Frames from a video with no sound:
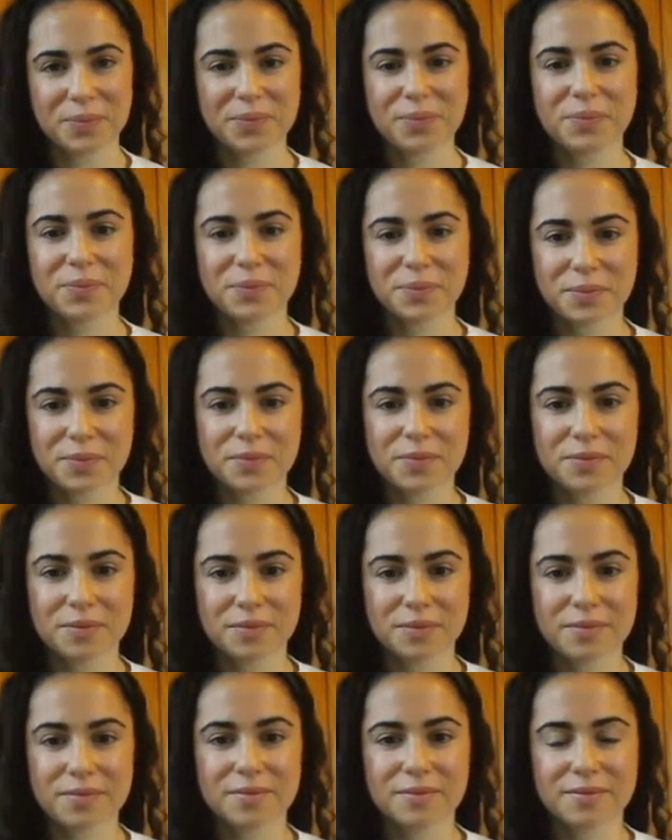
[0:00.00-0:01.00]

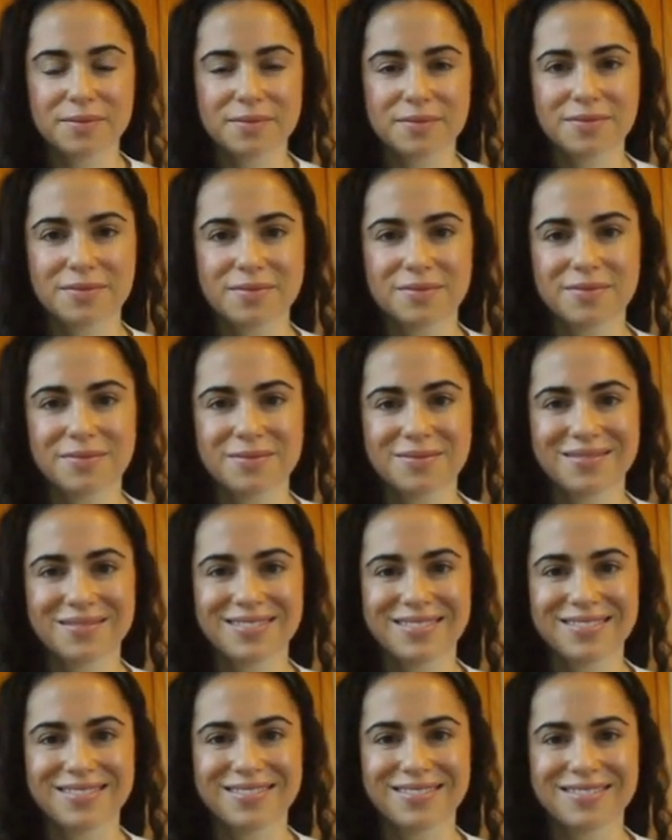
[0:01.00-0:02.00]

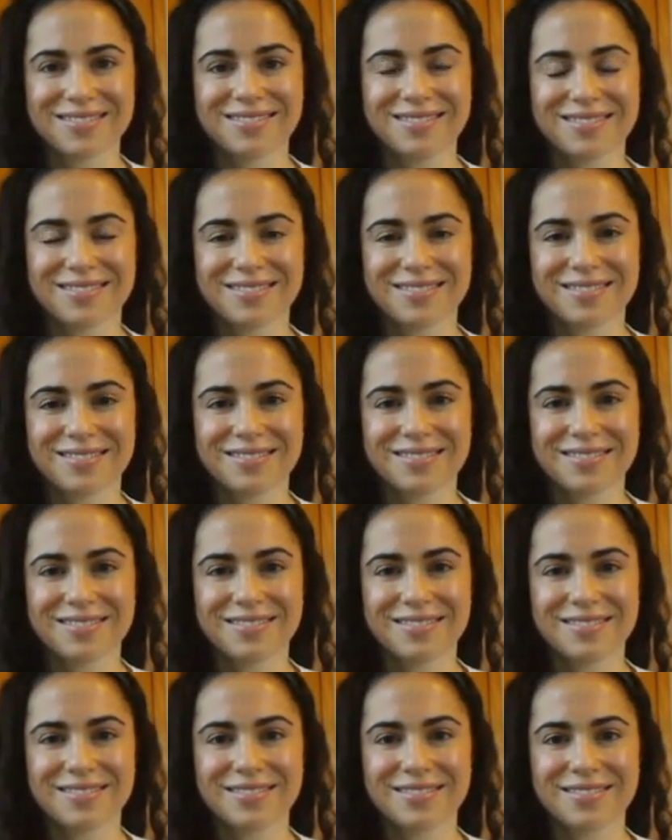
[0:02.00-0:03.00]

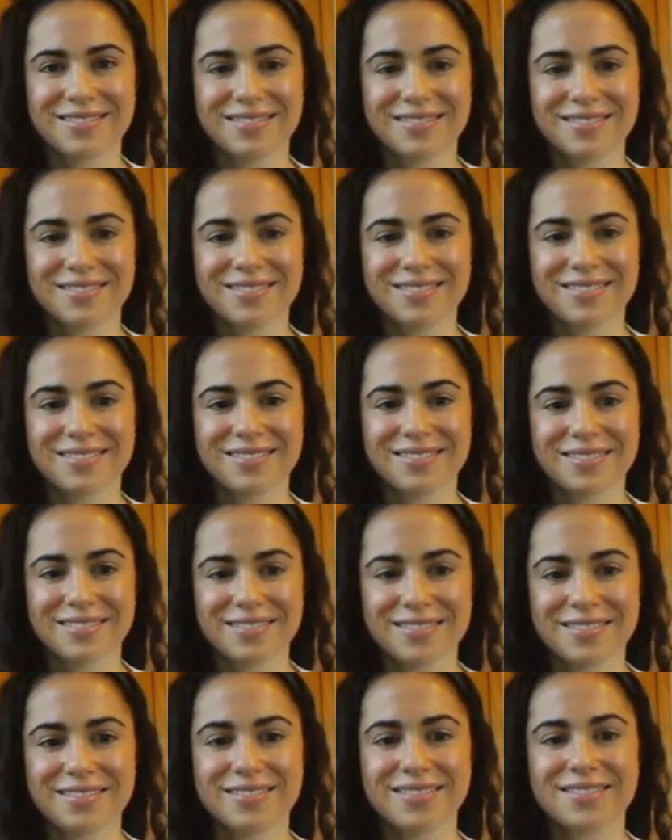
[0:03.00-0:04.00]

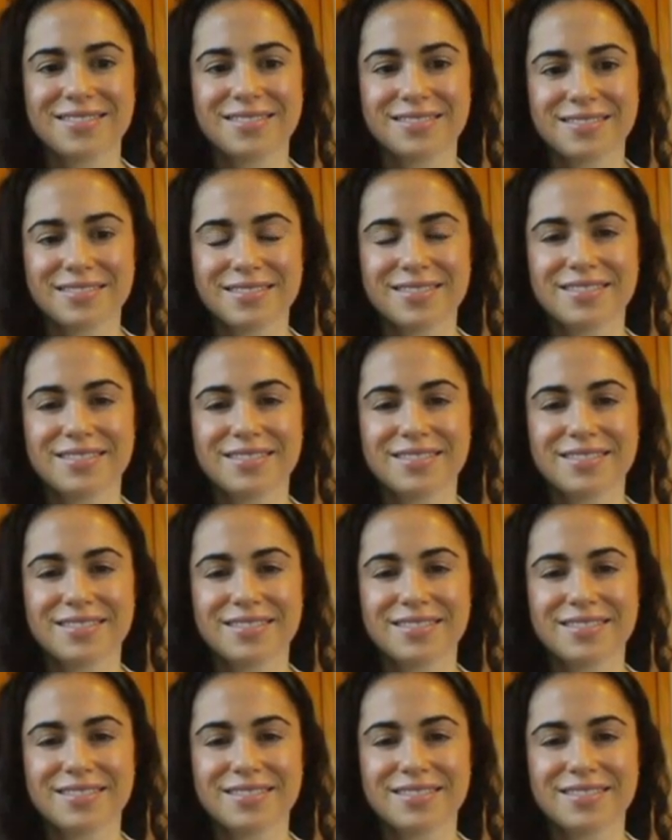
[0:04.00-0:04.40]
[no speech]